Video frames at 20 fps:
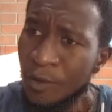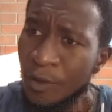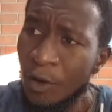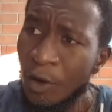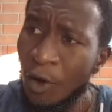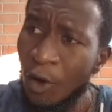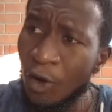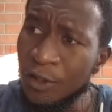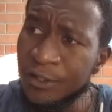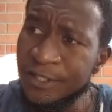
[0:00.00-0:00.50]

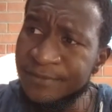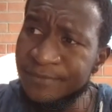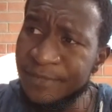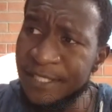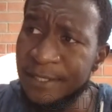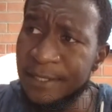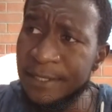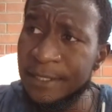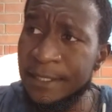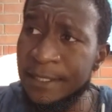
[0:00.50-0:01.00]

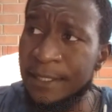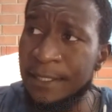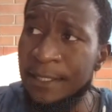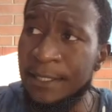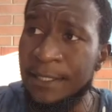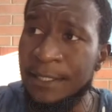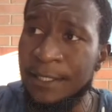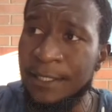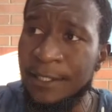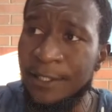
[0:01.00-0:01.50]

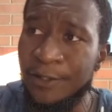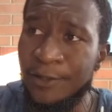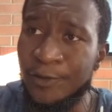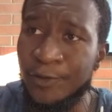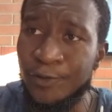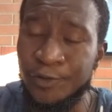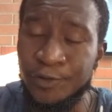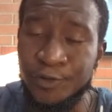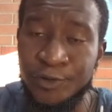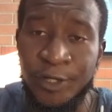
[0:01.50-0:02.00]
ultimately, you
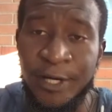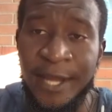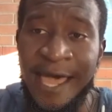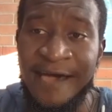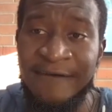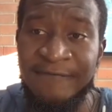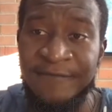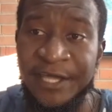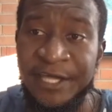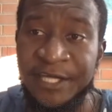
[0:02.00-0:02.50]
know, do not
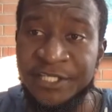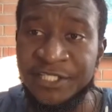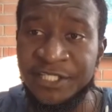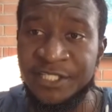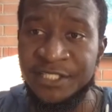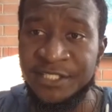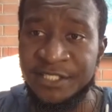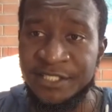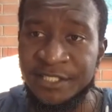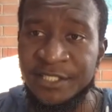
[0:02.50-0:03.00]
have
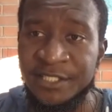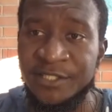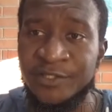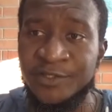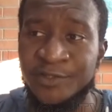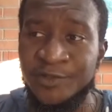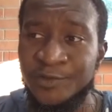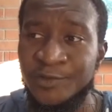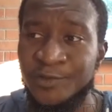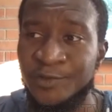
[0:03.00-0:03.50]
agency
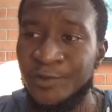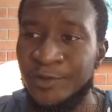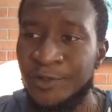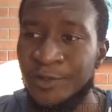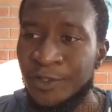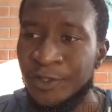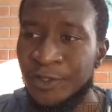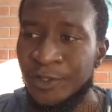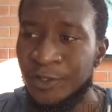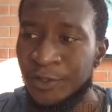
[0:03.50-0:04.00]
to
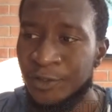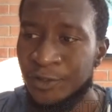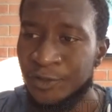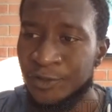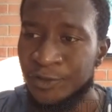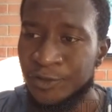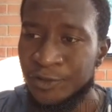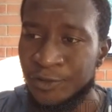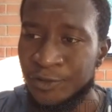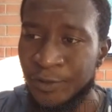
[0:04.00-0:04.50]

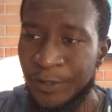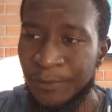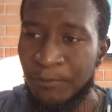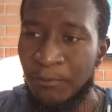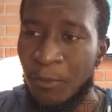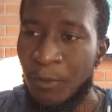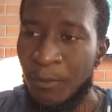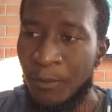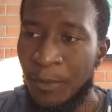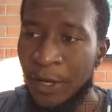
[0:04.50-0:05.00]

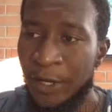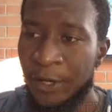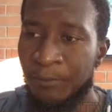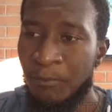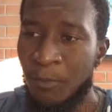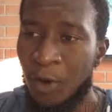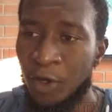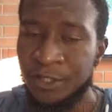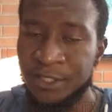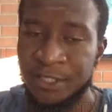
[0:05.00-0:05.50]

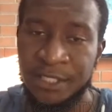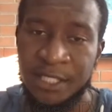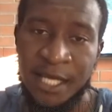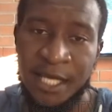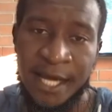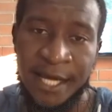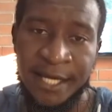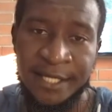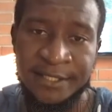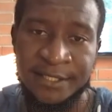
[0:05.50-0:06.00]

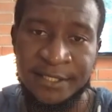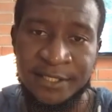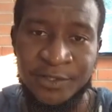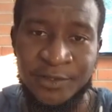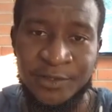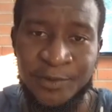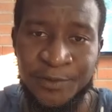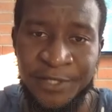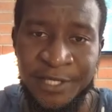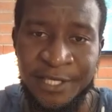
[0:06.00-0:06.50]
immortalize, you
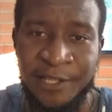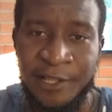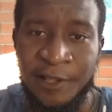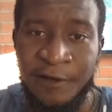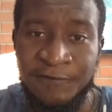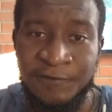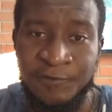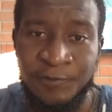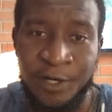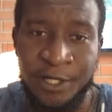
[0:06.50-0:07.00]
know, their
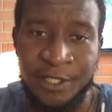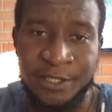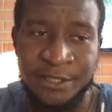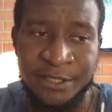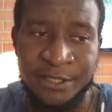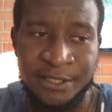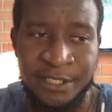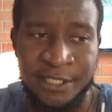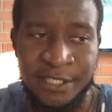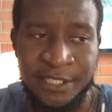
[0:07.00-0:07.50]
loved
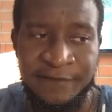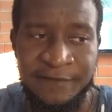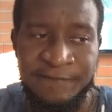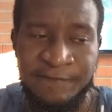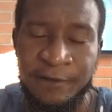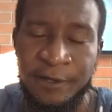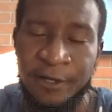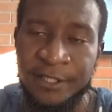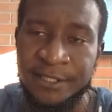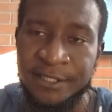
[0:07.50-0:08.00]
ones that they've
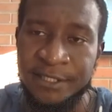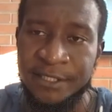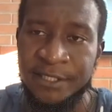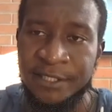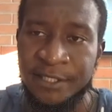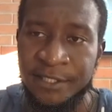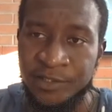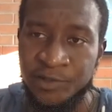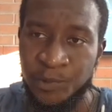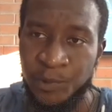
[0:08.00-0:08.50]
lost in
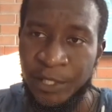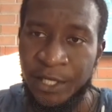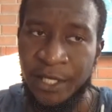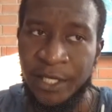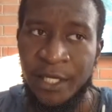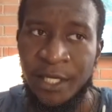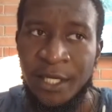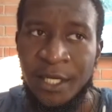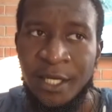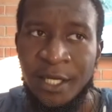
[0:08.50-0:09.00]
this
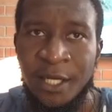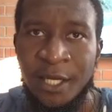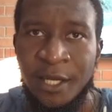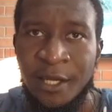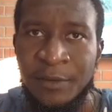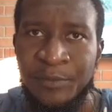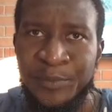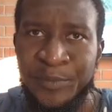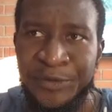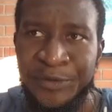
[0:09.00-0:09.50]
way.
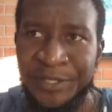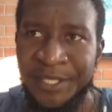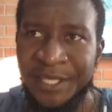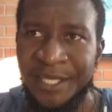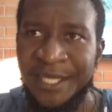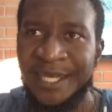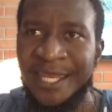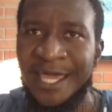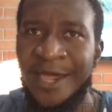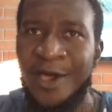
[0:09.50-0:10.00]
But
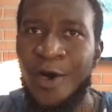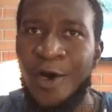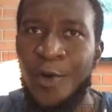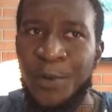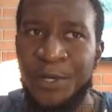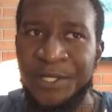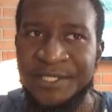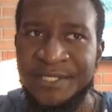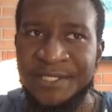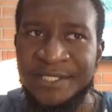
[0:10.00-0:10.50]
again, I
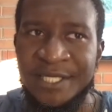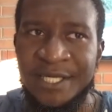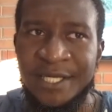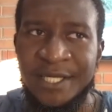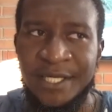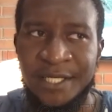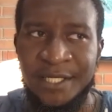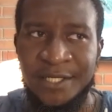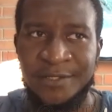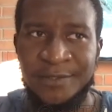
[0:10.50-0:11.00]
always say,
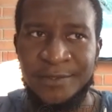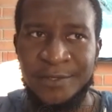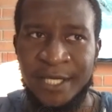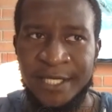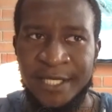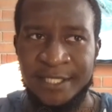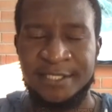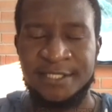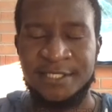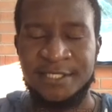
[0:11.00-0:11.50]
you know,
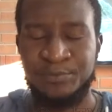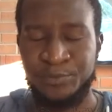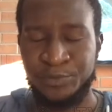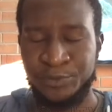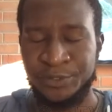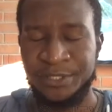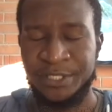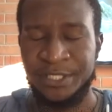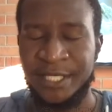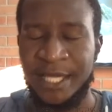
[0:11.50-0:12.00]
like it's a
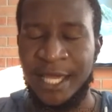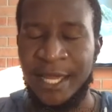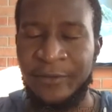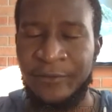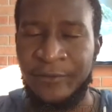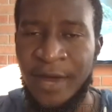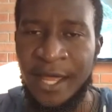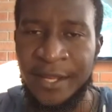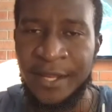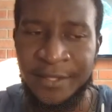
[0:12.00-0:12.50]
book that I
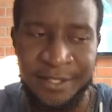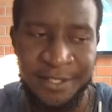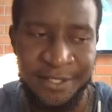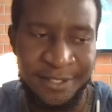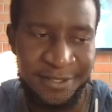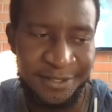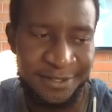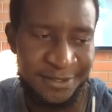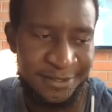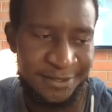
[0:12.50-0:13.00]

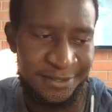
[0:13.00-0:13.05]
rather